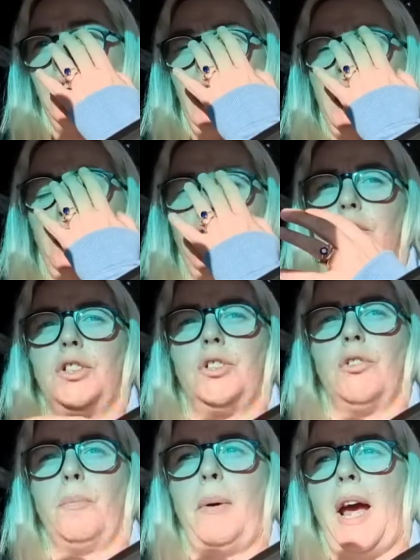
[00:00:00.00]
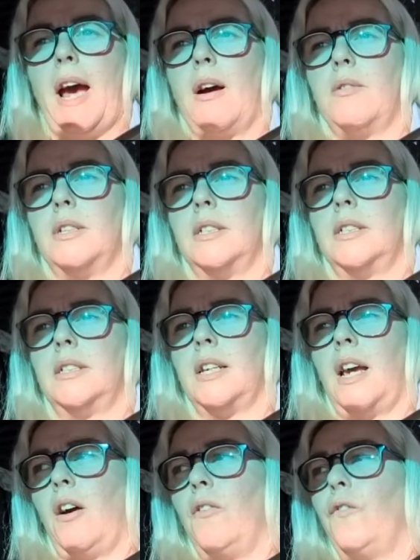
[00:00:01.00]
like use your powers
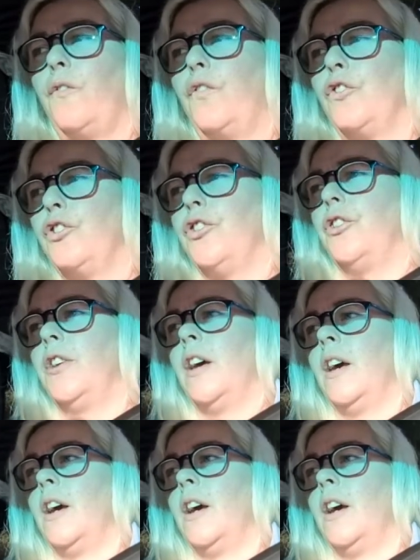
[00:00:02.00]
to help food